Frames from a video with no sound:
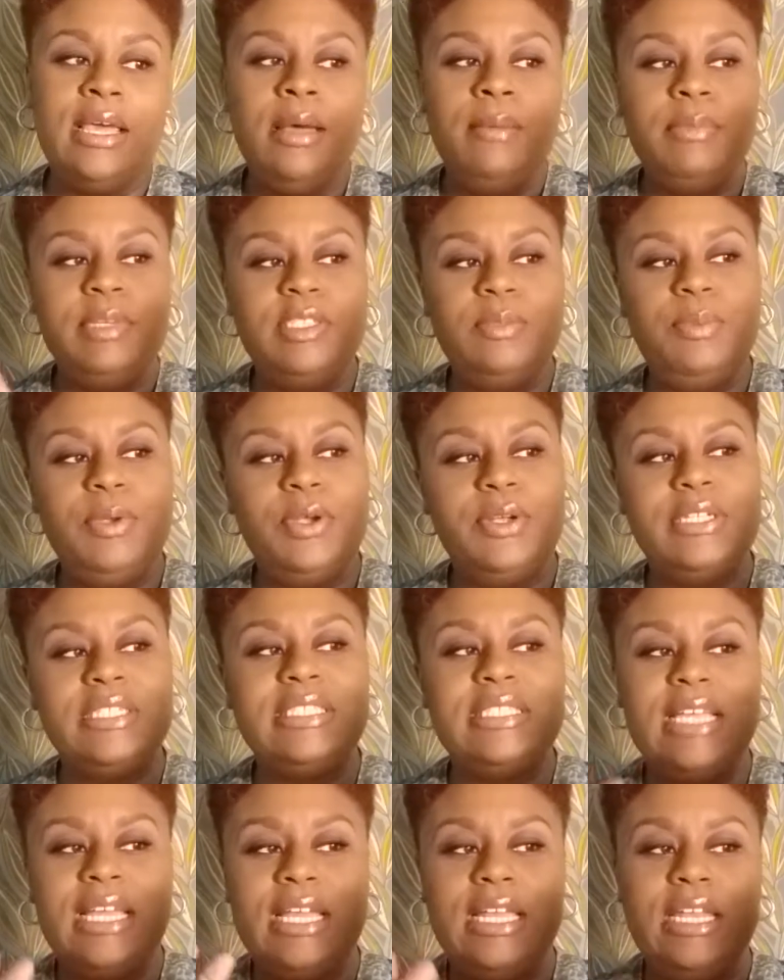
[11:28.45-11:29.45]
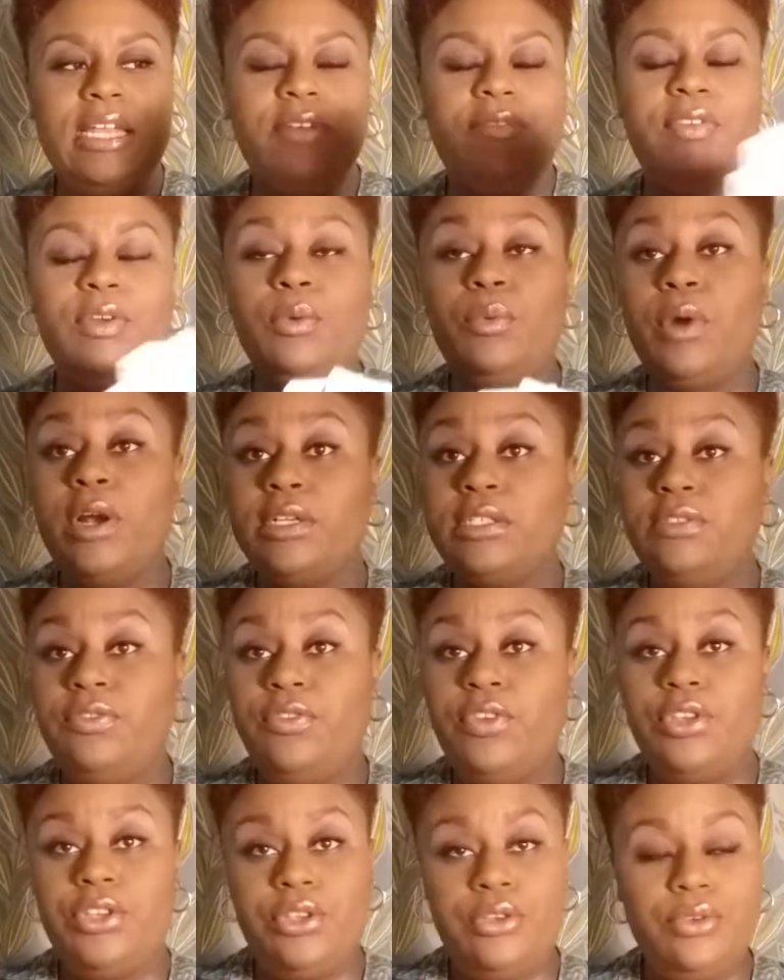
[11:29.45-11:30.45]
But Spirit is saying if it works for
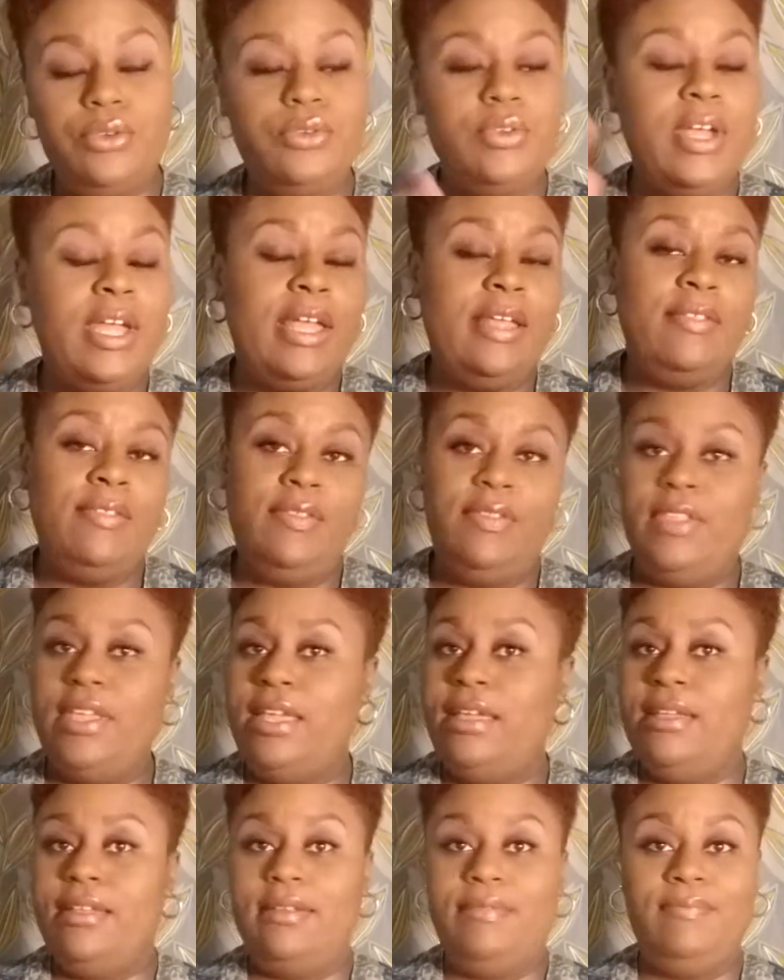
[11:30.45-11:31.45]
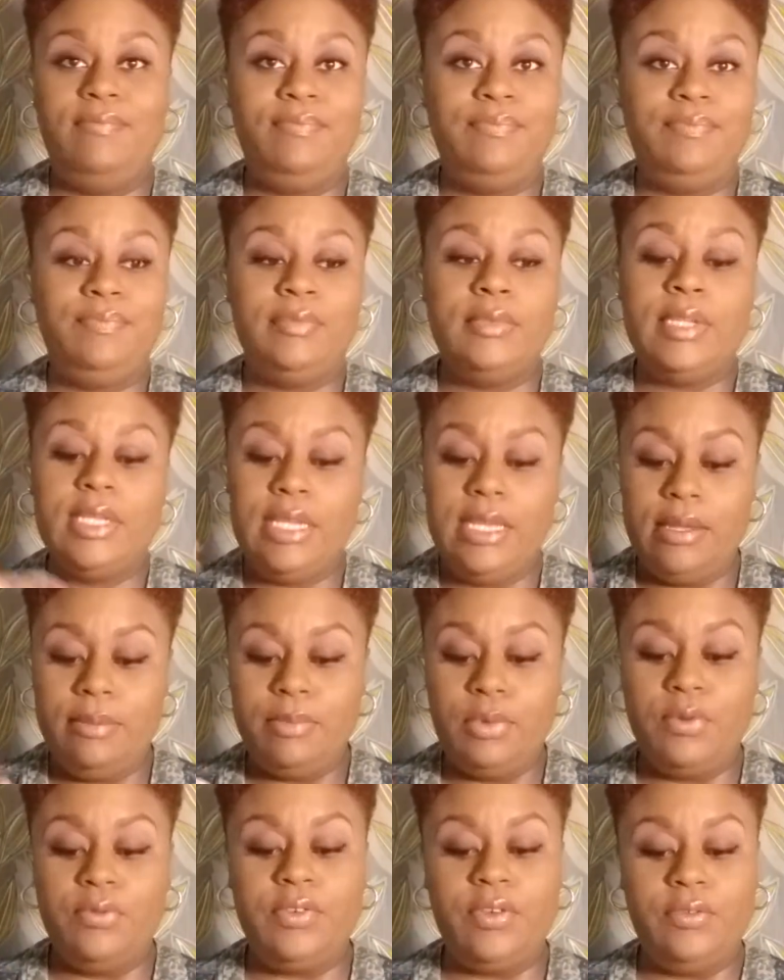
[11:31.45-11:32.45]
you, then keep
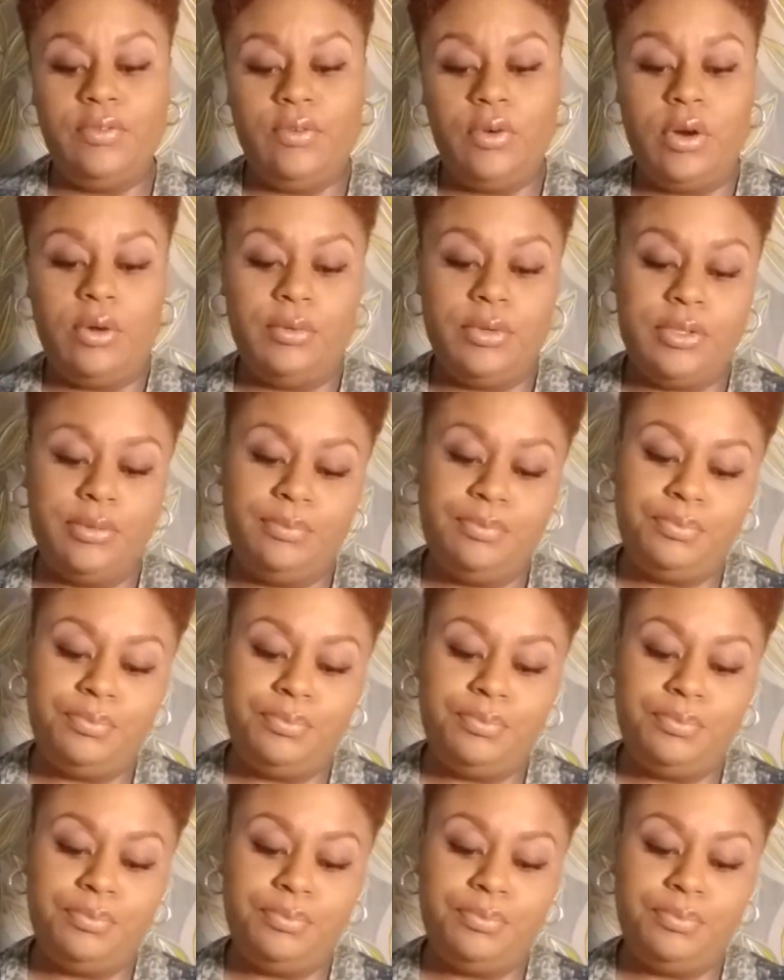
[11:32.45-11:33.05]
moving forward.